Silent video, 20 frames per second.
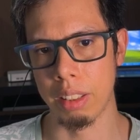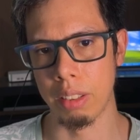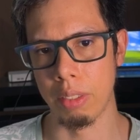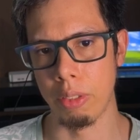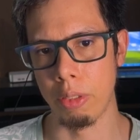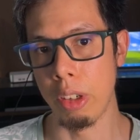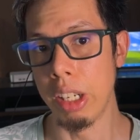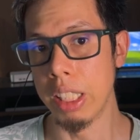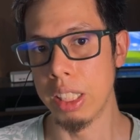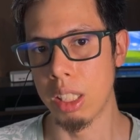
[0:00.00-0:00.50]

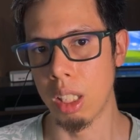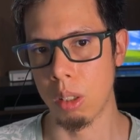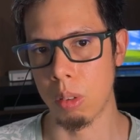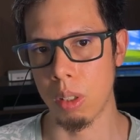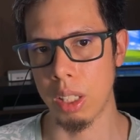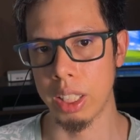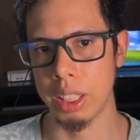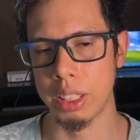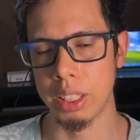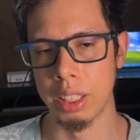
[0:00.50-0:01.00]
filtered,
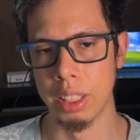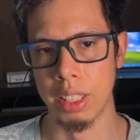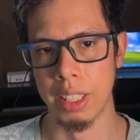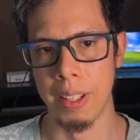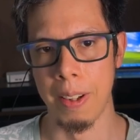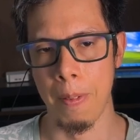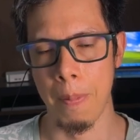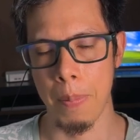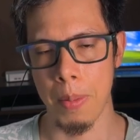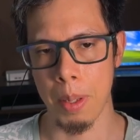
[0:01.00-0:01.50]
right?
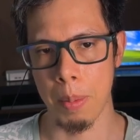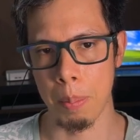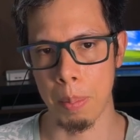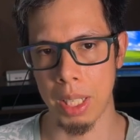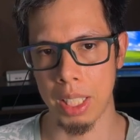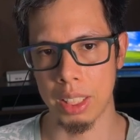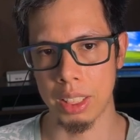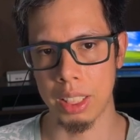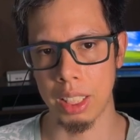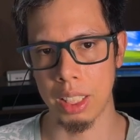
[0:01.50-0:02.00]

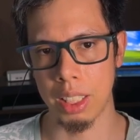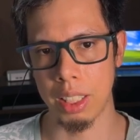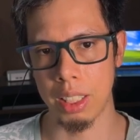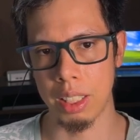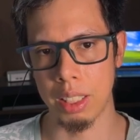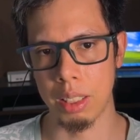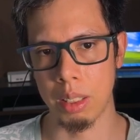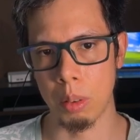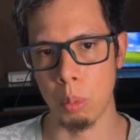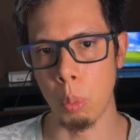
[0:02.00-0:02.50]
But
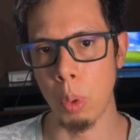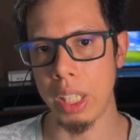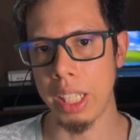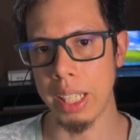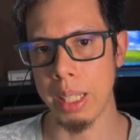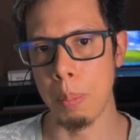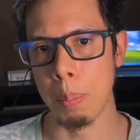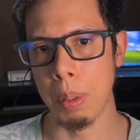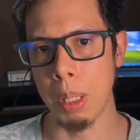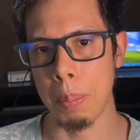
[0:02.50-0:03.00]
we can
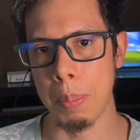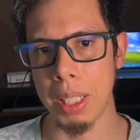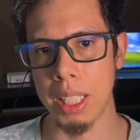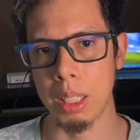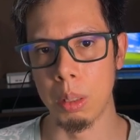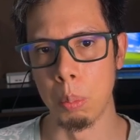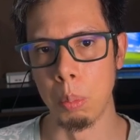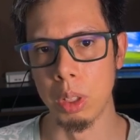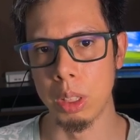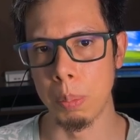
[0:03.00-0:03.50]

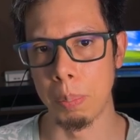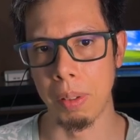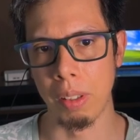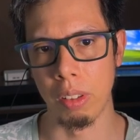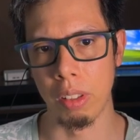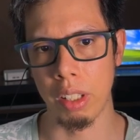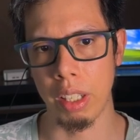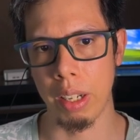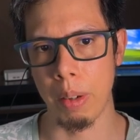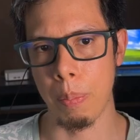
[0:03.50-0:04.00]
implement multiple
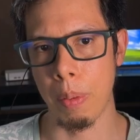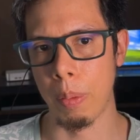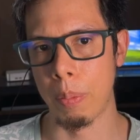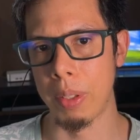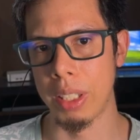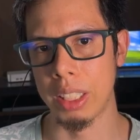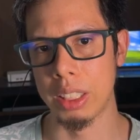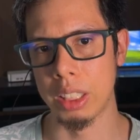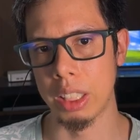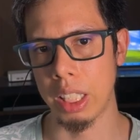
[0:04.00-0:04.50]

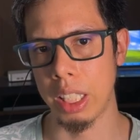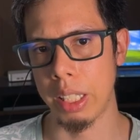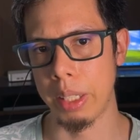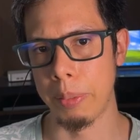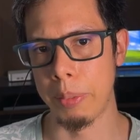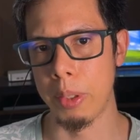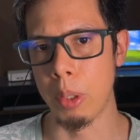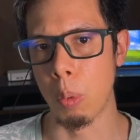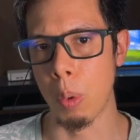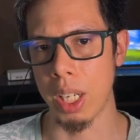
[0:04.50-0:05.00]
prefix if
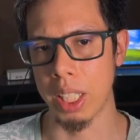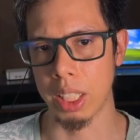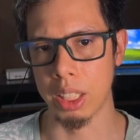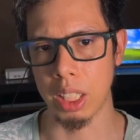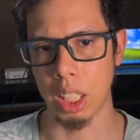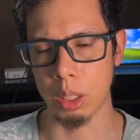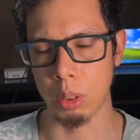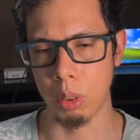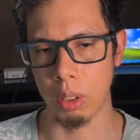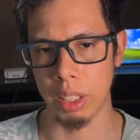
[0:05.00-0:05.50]
you want it,
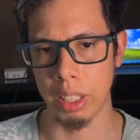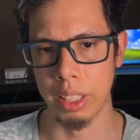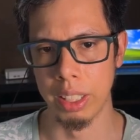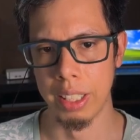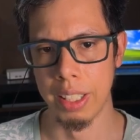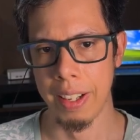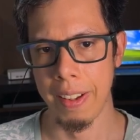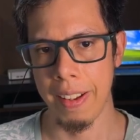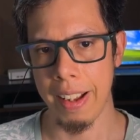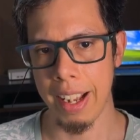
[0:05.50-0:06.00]
actually.
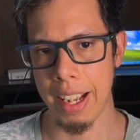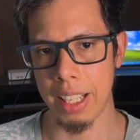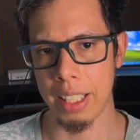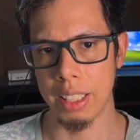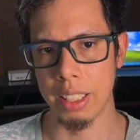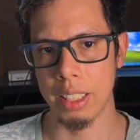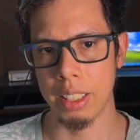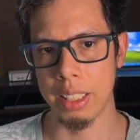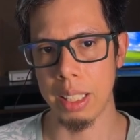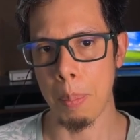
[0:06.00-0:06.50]

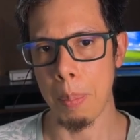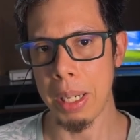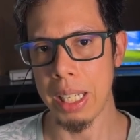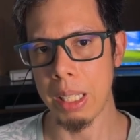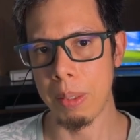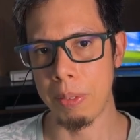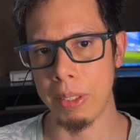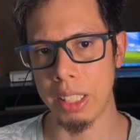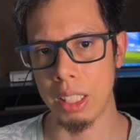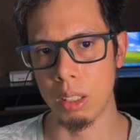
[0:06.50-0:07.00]
And the
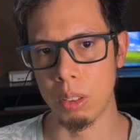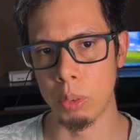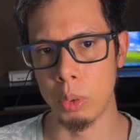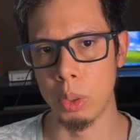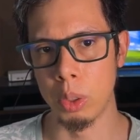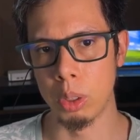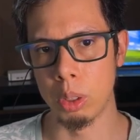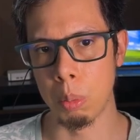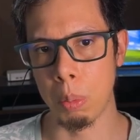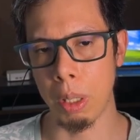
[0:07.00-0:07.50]
benefit of
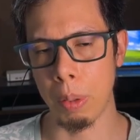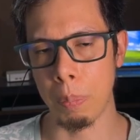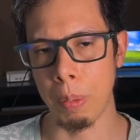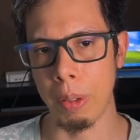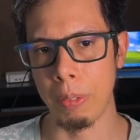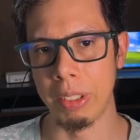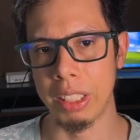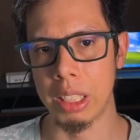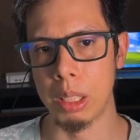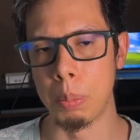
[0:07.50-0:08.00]
use
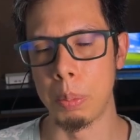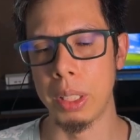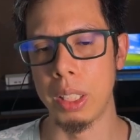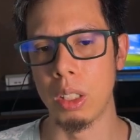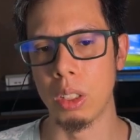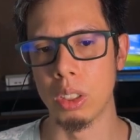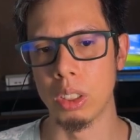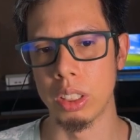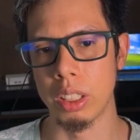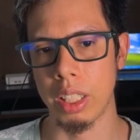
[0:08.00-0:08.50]
prefix is
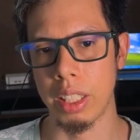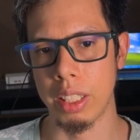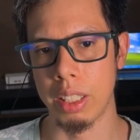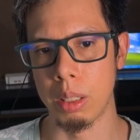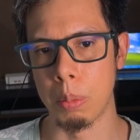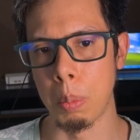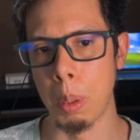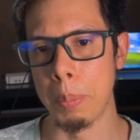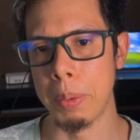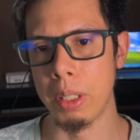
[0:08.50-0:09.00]
because
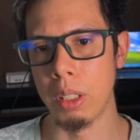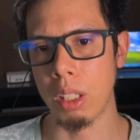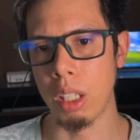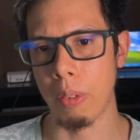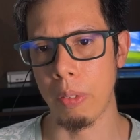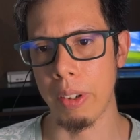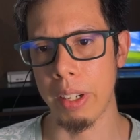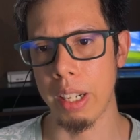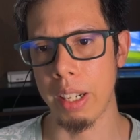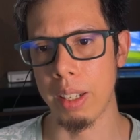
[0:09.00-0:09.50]
maybe you can
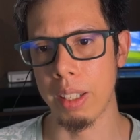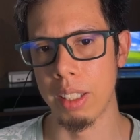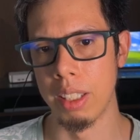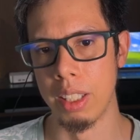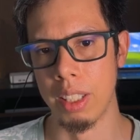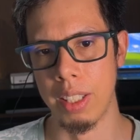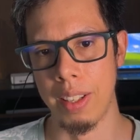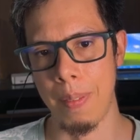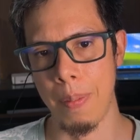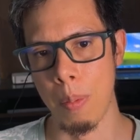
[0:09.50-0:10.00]
find
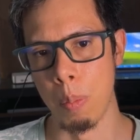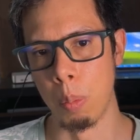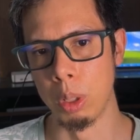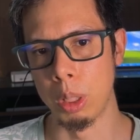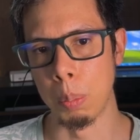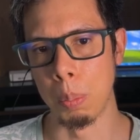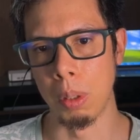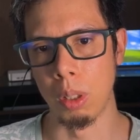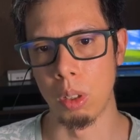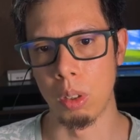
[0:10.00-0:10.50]

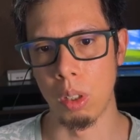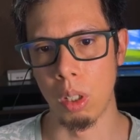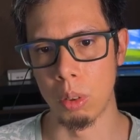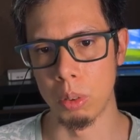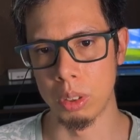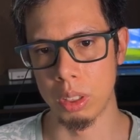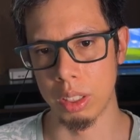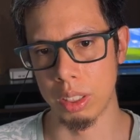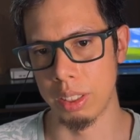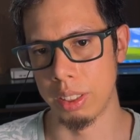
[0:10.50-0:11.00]
multiple
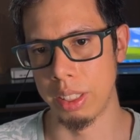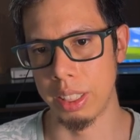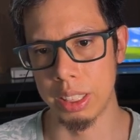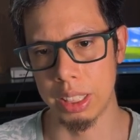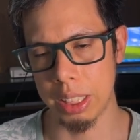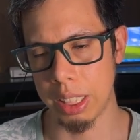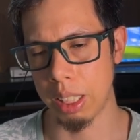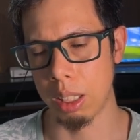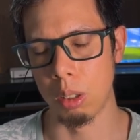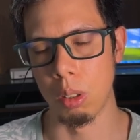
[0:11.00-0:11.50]
rows, in this
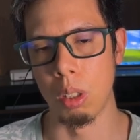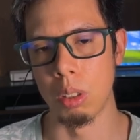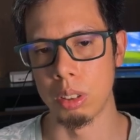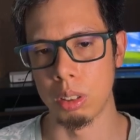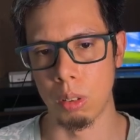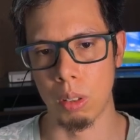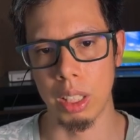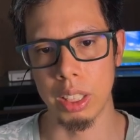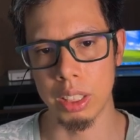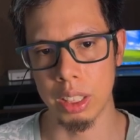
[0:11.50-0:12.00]
case rows,
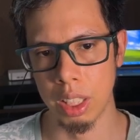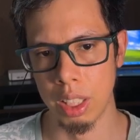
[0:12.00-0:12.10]
right?